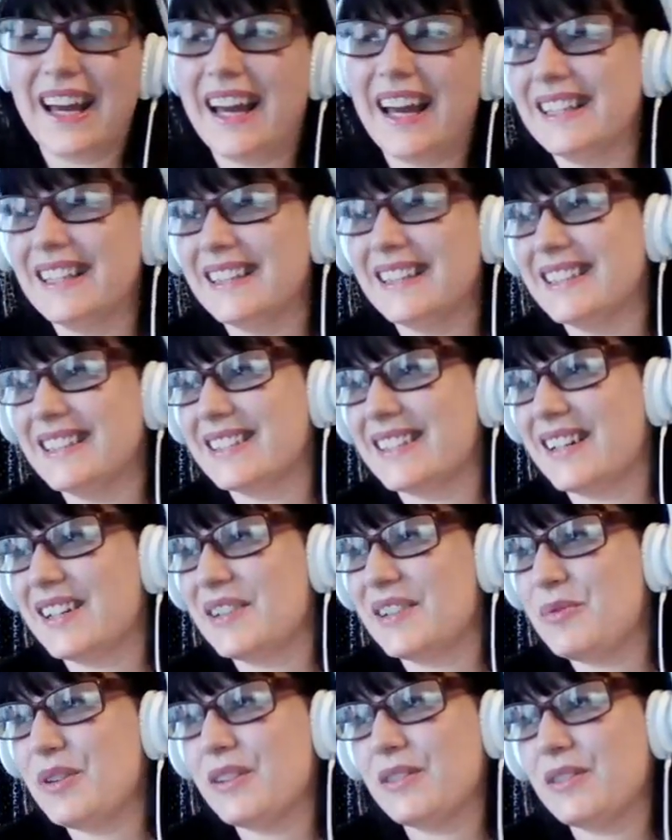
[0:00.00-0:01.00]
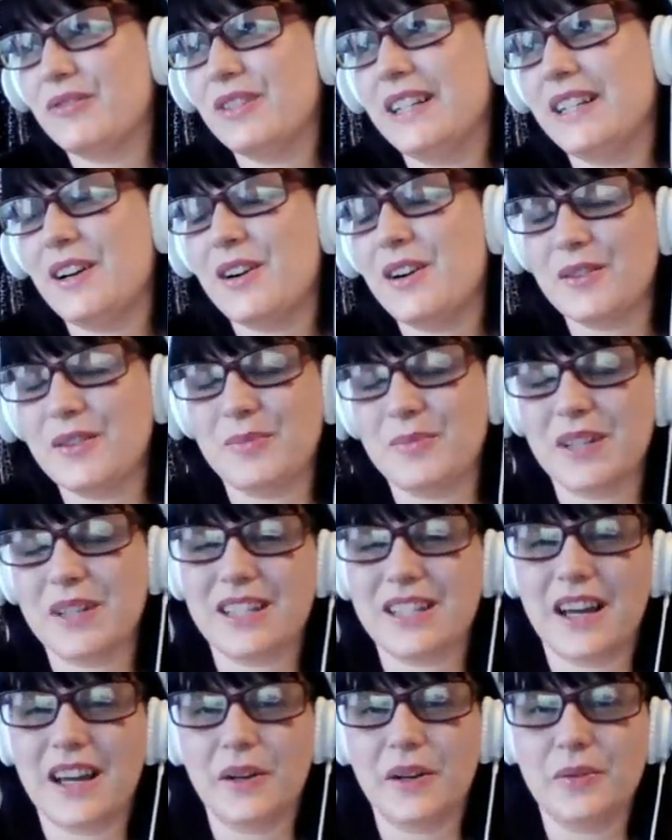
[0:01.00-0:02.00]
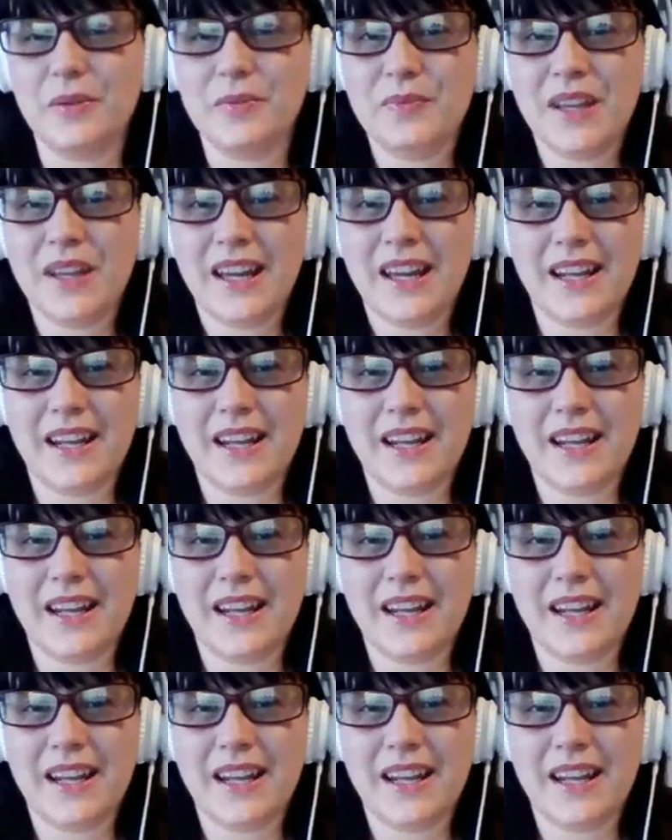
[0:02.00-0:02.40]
and I work really hard on my channel,